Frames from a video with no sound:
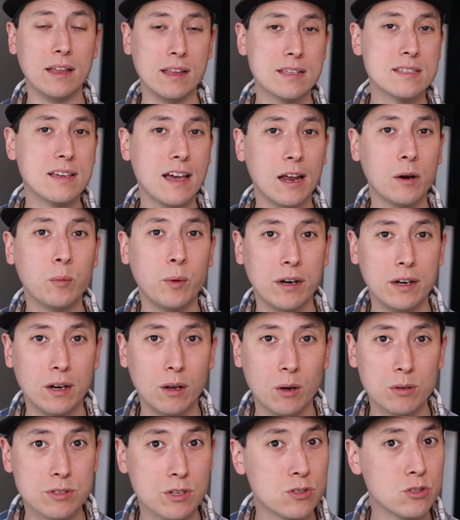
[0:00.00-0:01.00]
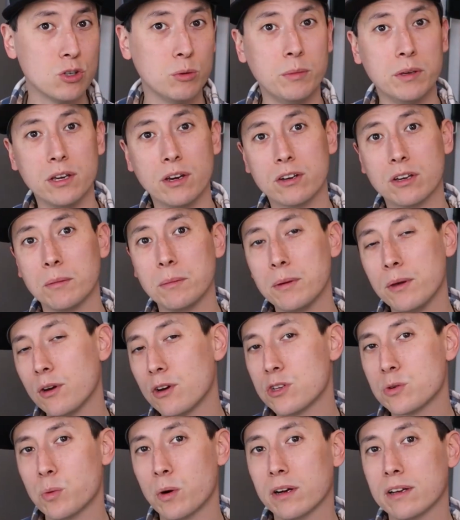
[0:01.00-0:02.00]
inside Windows, assuming your
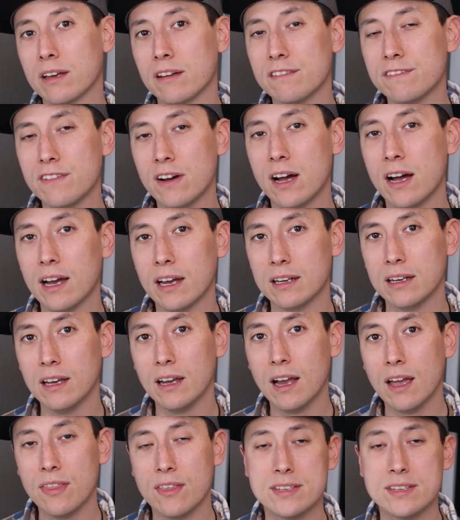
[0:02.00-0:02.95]
computer is working fine.